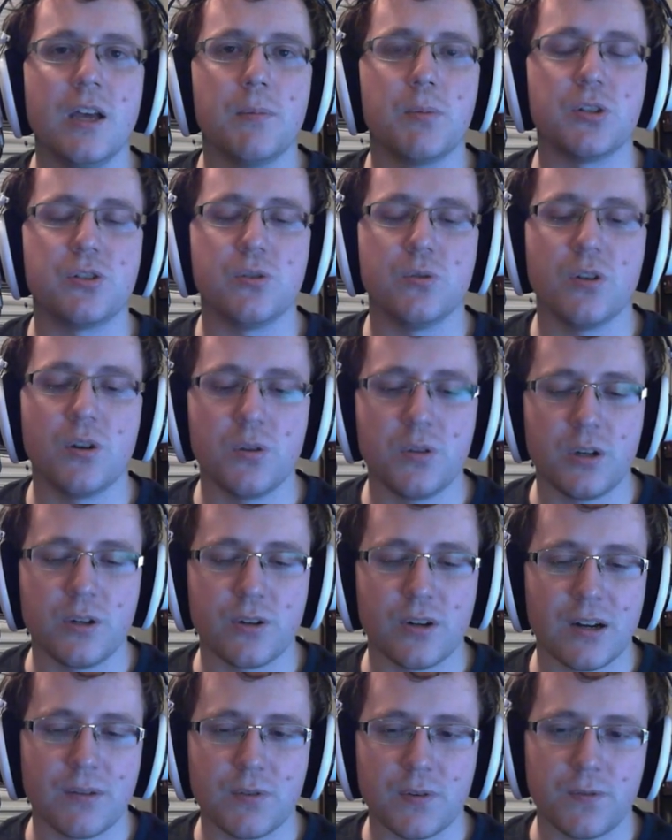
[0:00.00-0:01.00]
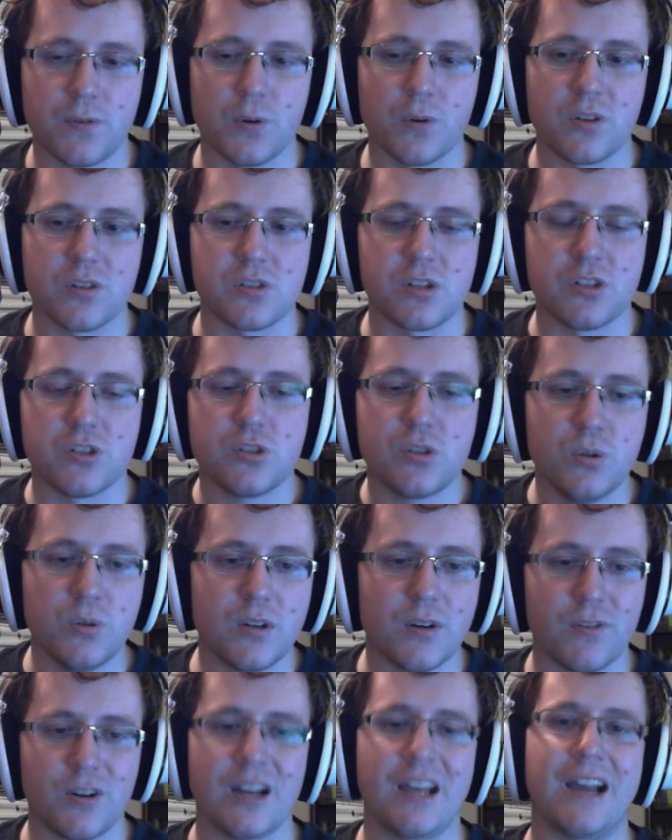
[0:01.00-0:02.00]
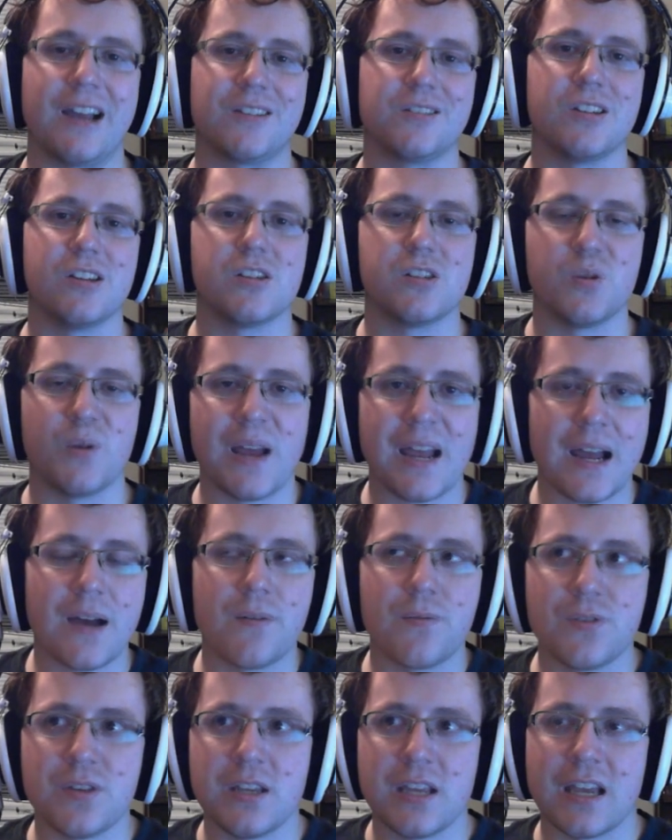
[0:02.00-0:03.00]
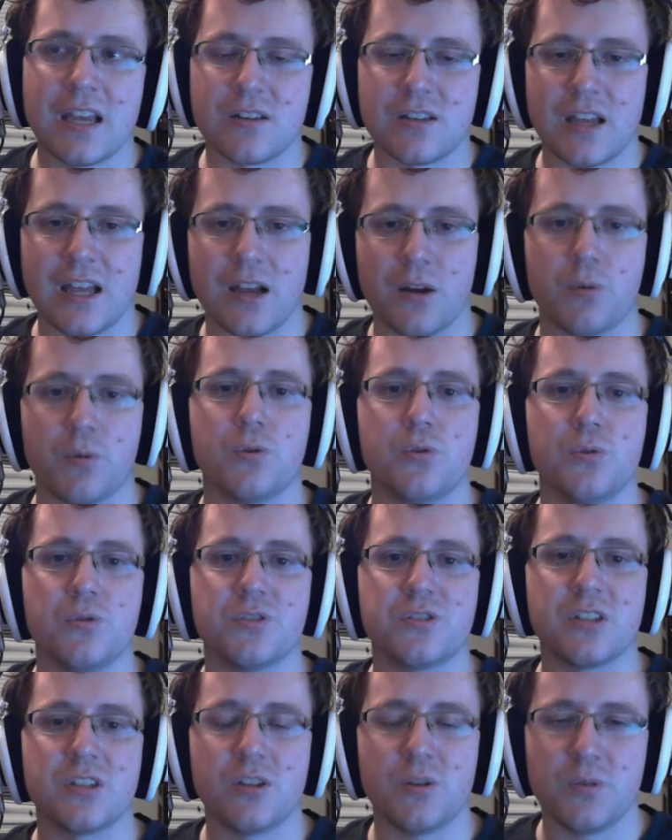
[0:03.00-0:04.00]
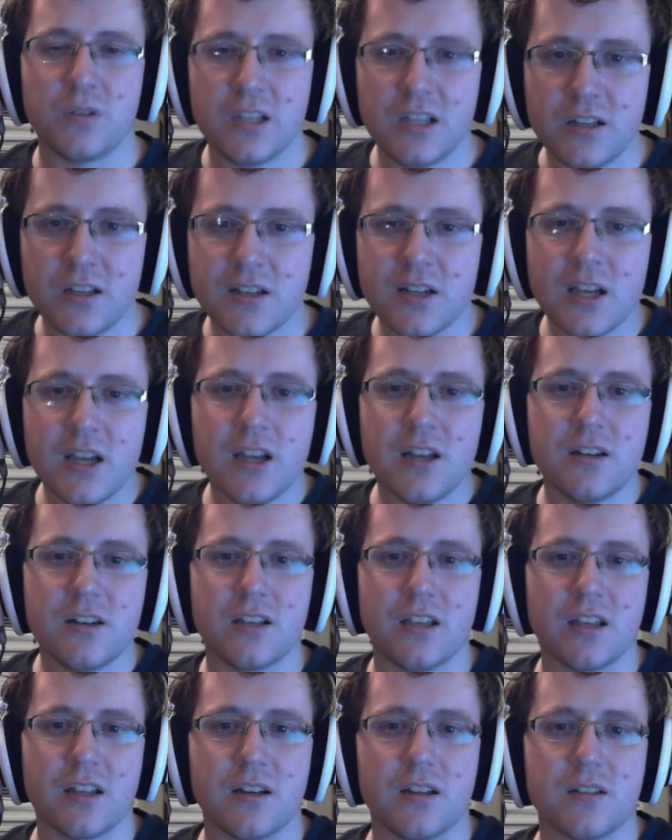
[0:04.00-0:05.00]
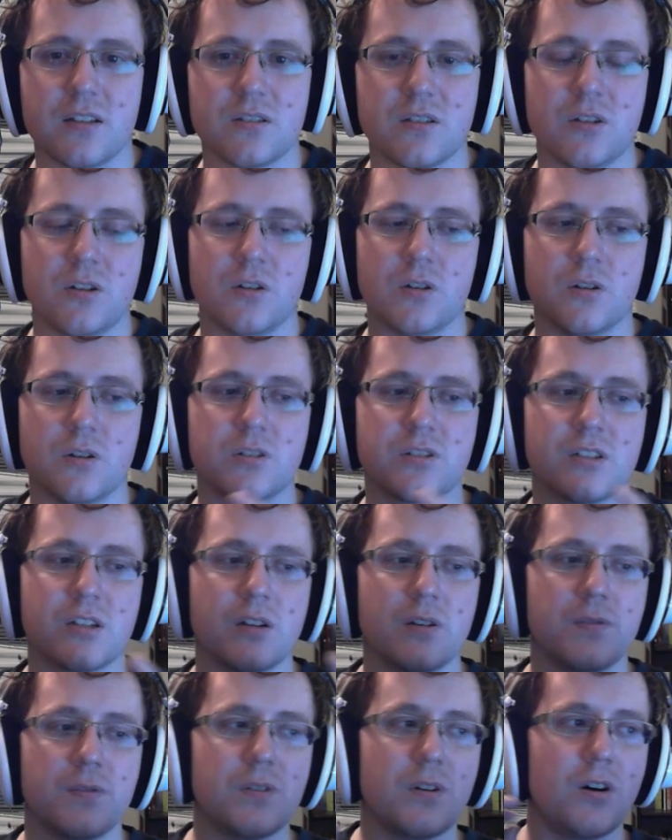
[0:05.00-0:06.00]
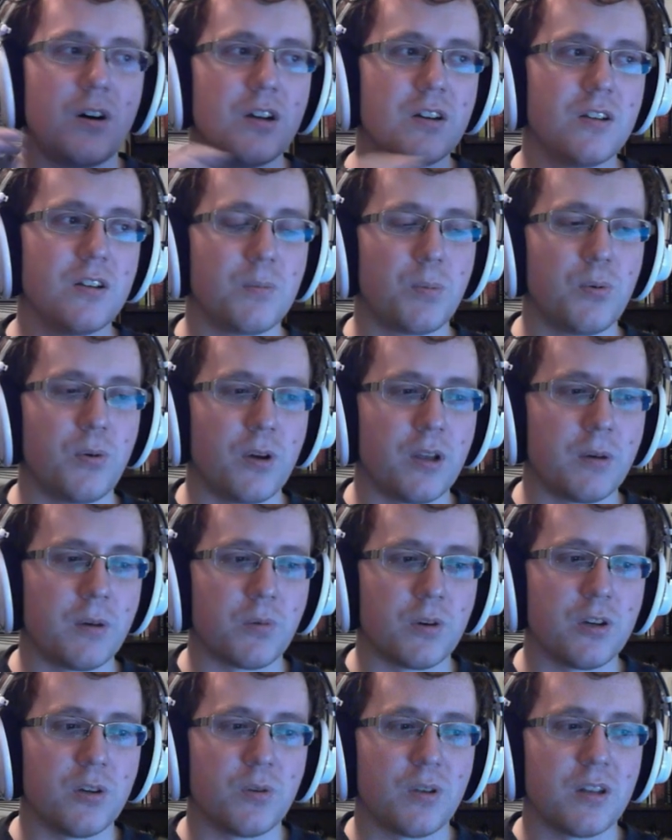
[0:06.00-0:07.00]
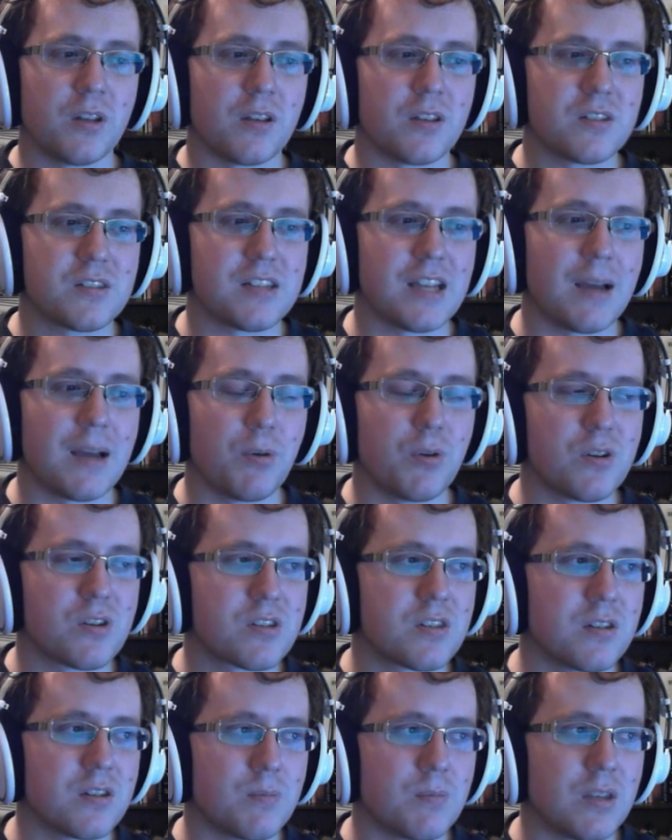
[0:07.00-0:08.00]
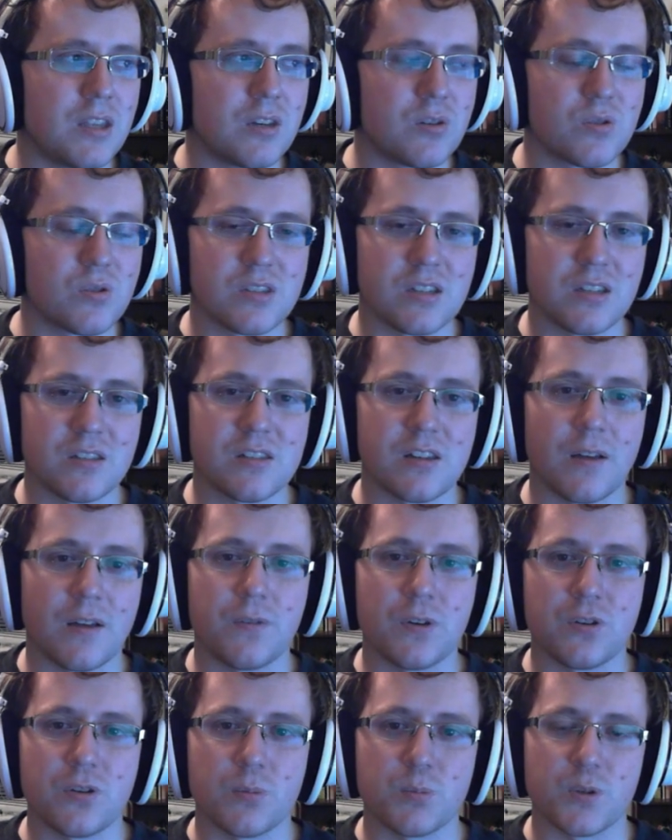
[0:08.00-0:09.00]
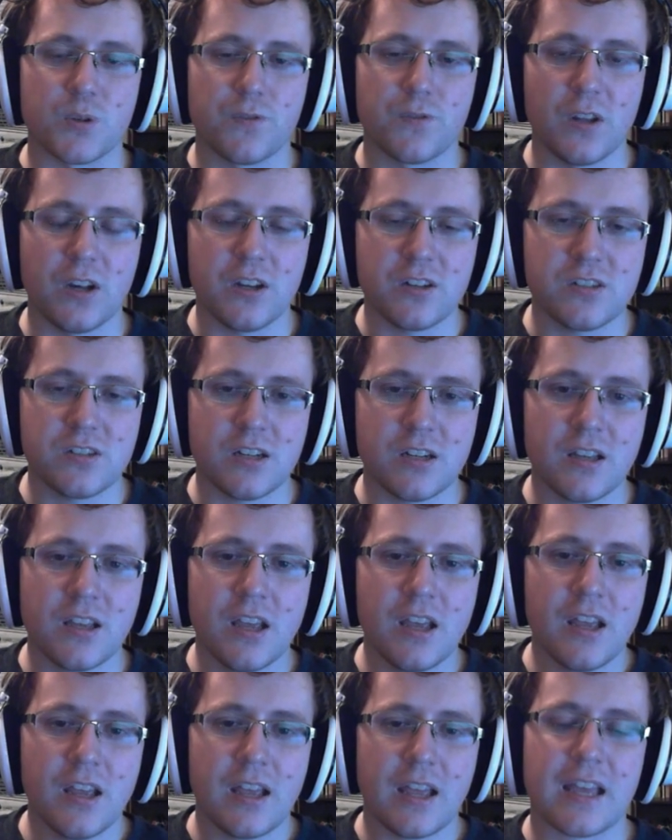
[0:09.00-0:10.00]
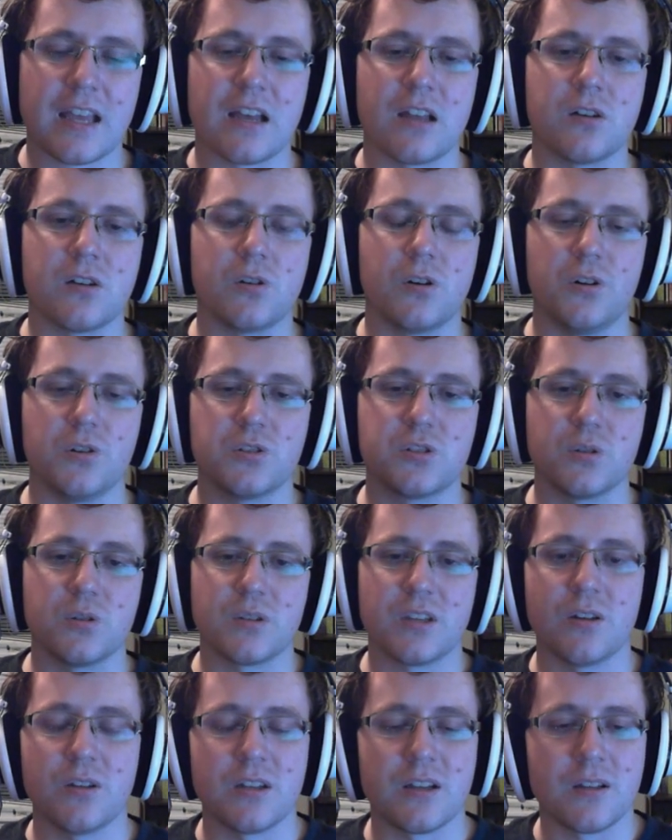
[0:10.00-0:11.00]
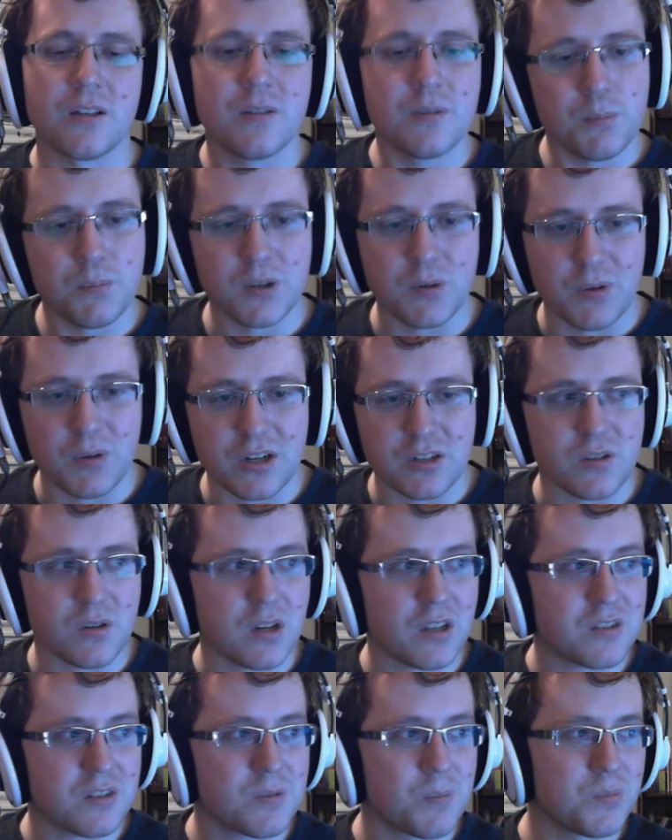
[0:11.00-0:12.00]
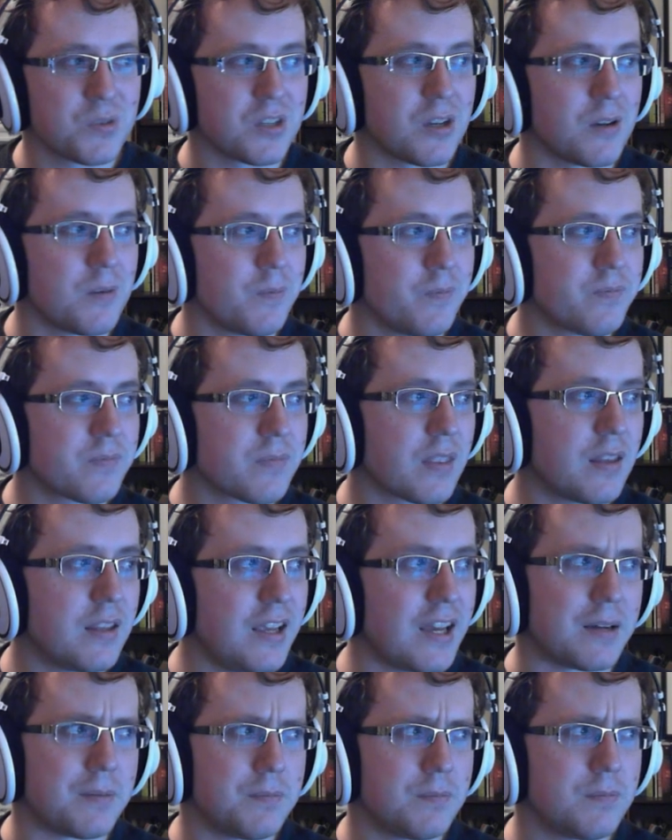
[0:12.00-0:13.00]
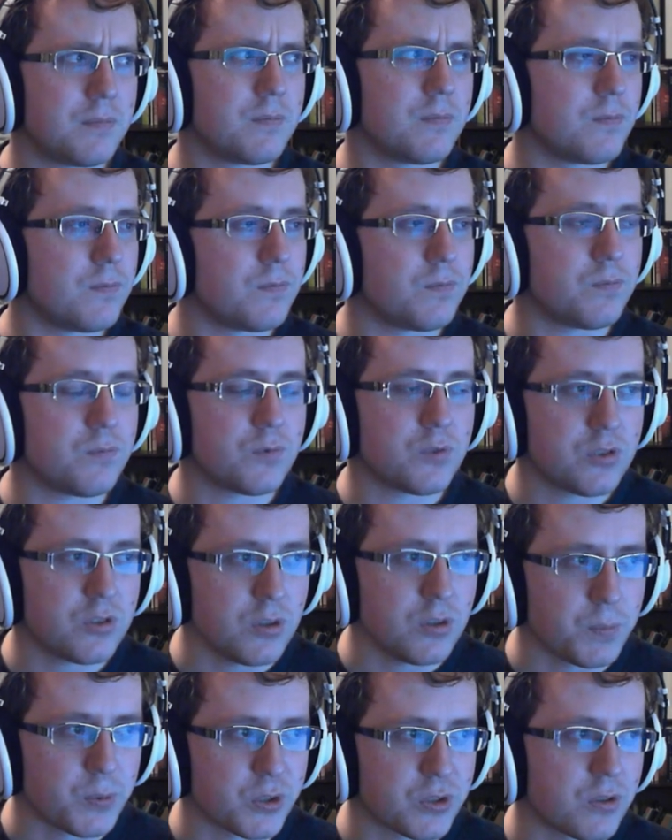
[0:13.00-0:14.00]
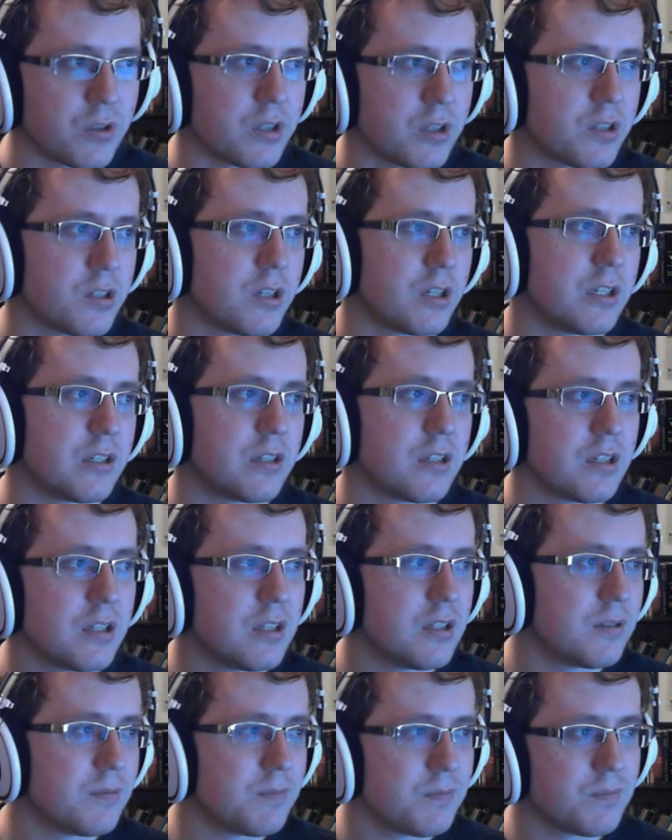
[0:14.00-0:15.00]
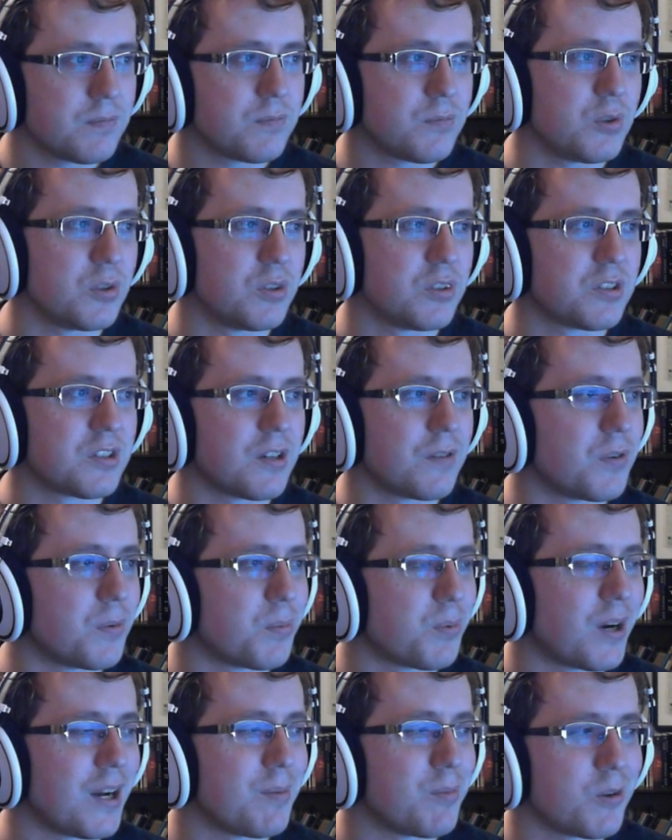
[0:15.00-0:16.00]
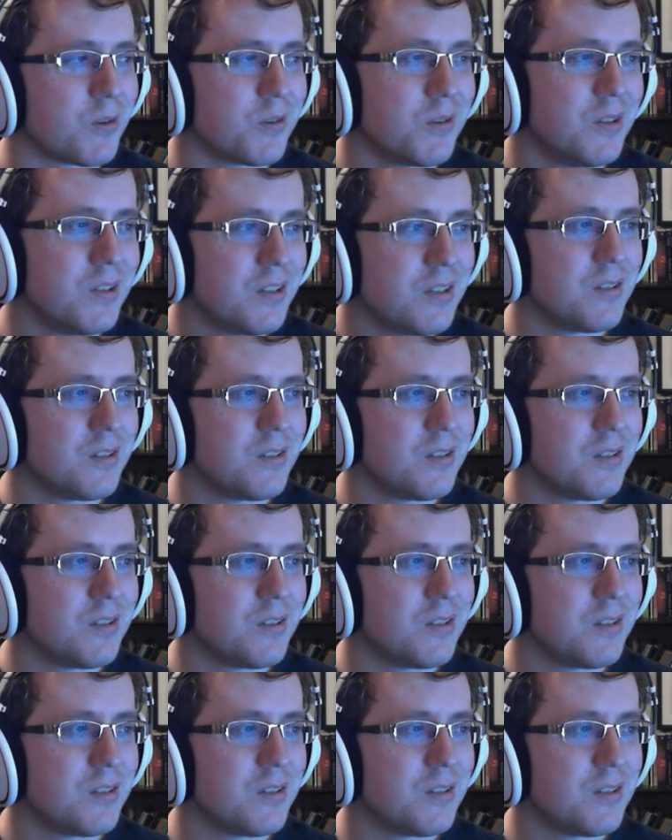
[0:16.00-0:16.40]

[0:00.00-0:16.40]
But you no longer have to focus on 2 different axes. You have the anti-aggro tools that you need to get yourself onto the point where you can establish some interesting stuff in terms of finishing and also killing mid-range units. So yeah, super strong card, good stuff for Primal.